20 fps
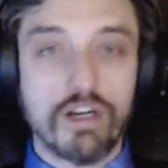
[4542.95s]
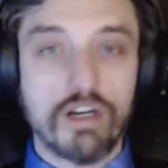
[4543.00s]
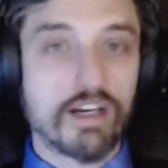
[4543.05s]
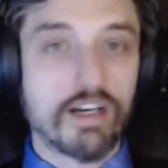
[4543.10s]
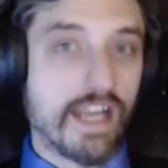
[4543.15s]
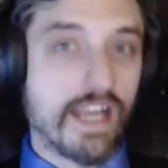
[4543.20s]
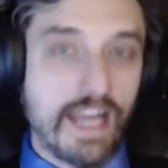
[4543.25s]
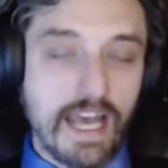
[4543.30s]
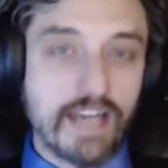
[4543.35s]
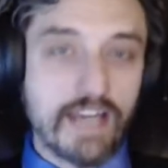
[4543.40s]

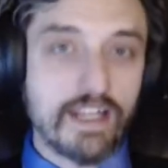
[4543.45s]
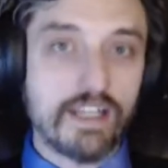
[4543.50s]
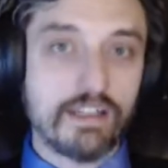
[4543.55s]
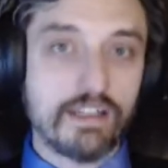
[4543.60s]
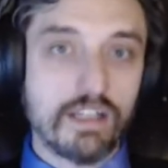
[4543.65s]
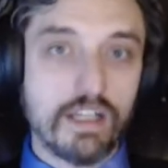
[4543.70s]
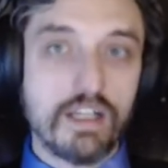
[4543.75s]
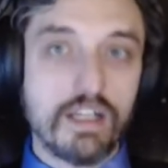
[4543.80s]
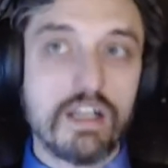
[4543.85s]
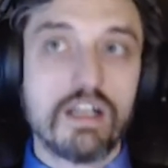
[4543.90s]
long I had
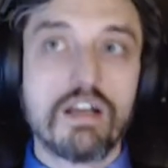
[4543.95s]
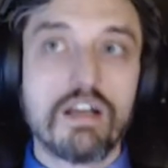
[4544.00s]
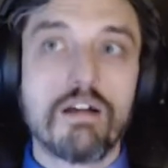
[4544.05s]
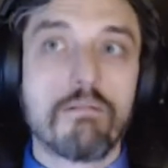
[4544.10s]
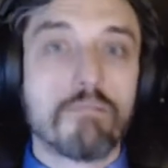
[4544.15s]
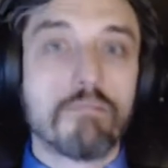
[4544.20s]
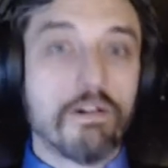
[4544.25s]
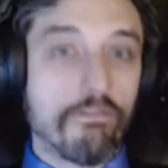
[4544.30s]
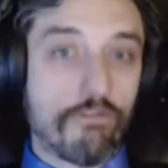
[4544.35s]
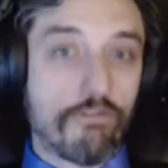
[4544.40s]
it
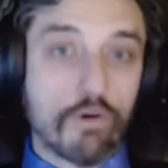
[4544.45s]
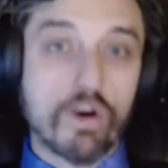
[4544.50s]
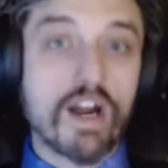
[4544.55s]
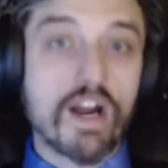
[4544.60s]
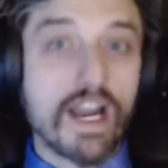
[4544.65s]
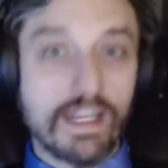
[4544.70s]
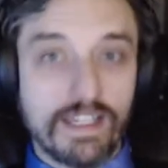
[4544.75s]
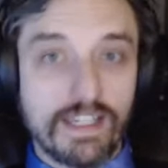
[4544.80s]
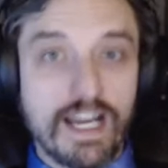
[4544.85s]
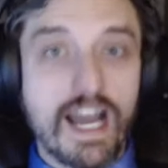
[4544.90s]

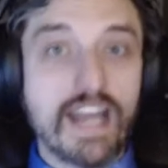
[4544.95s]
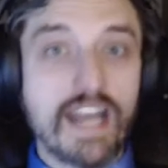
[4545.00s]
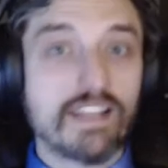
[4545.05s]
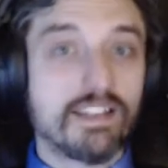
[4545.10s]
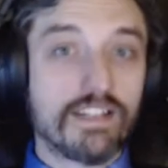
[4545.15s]
before I die.